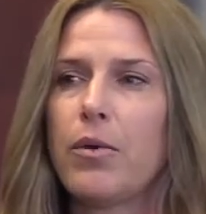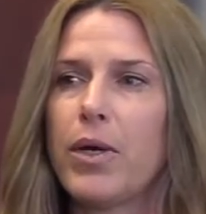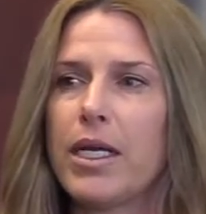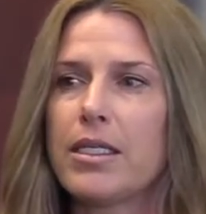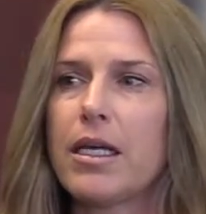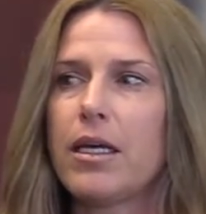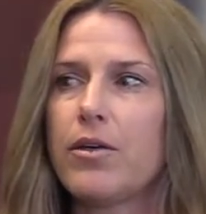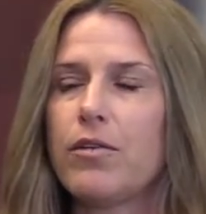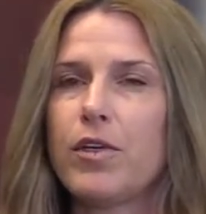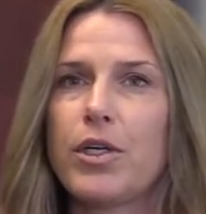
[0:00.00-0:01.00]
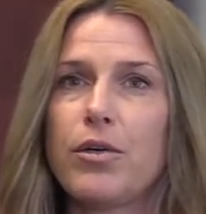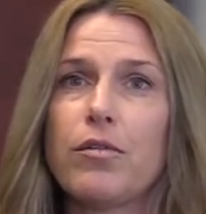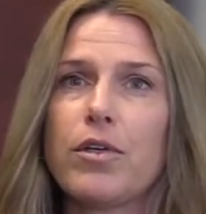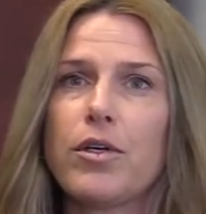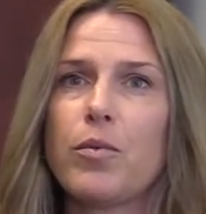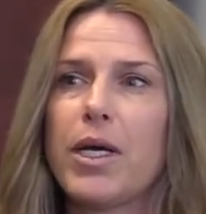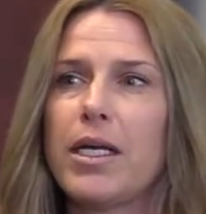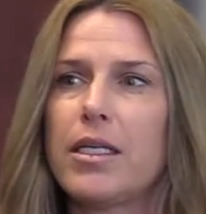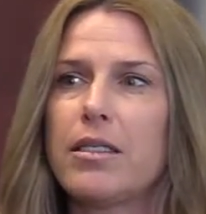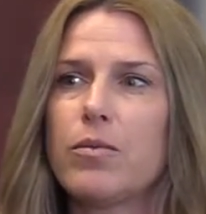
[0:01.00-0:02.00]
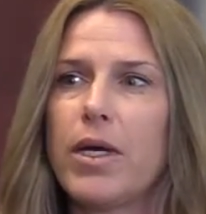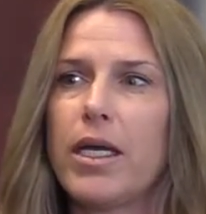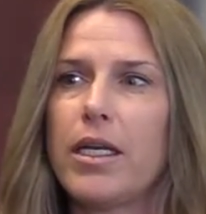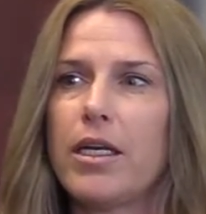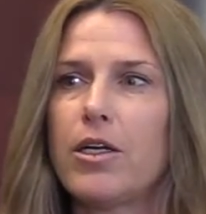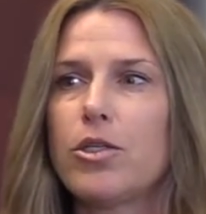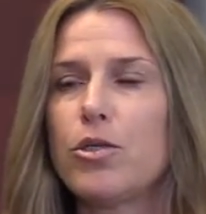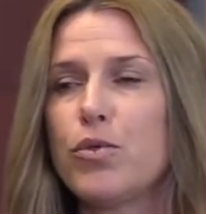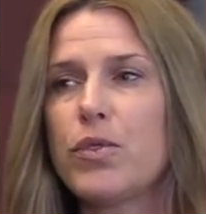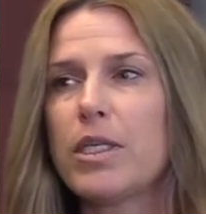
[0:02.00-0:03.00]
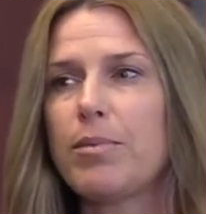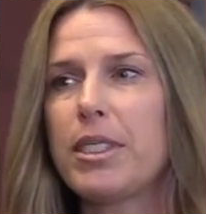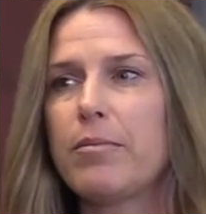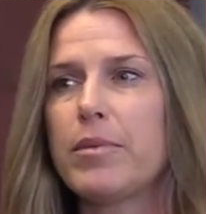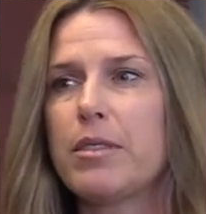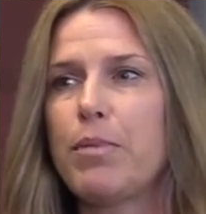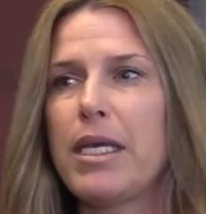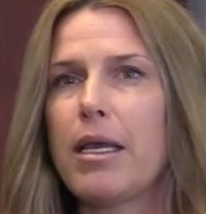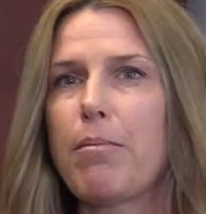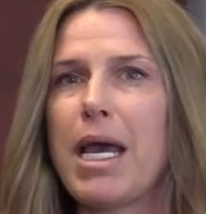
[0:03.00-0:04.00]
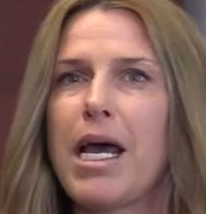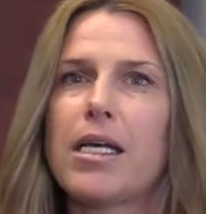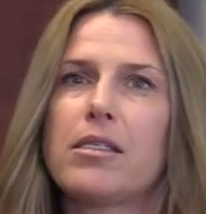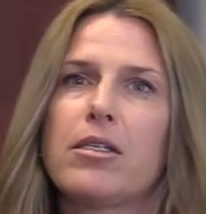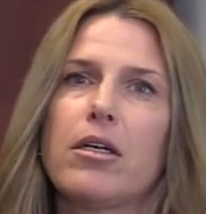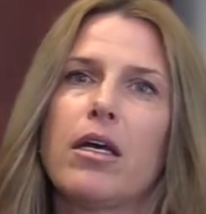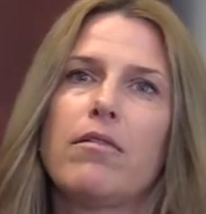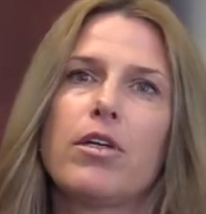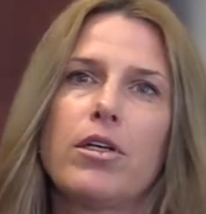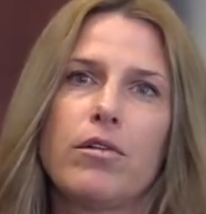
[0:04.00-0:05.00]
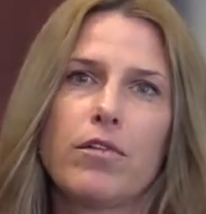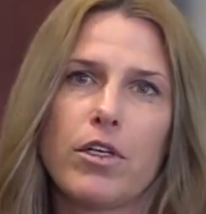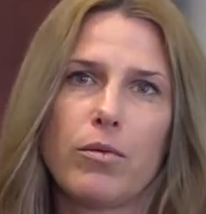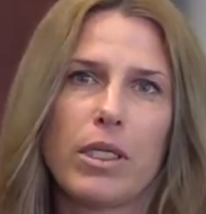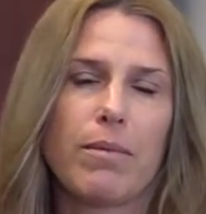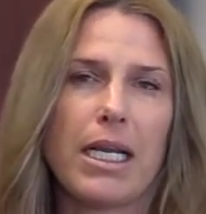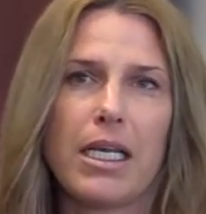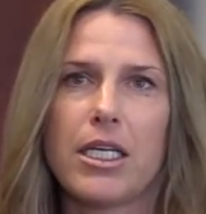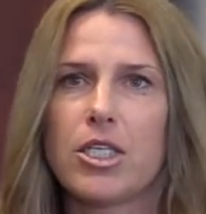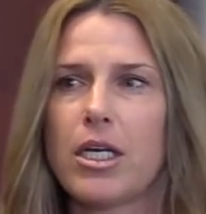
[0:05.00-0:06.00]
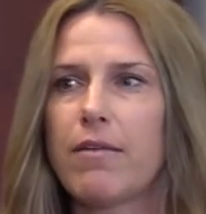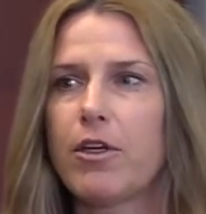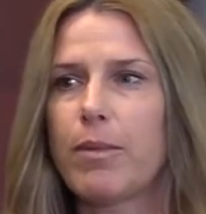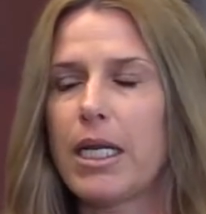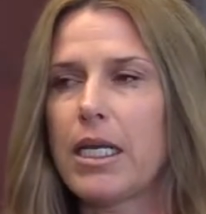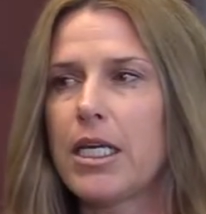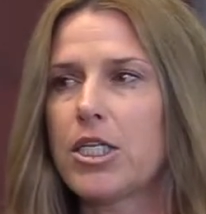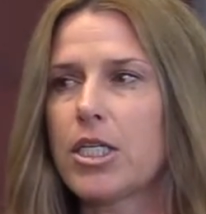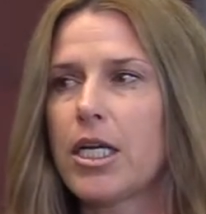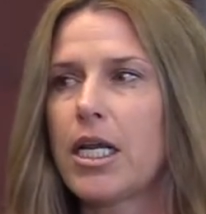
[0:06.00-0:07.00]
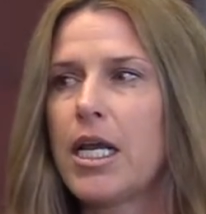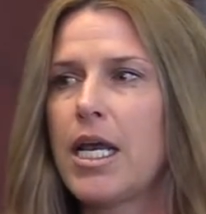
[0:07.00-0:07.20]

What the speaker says: What I saw over and over was one or two symptoms being masked or covered over with medication after medication.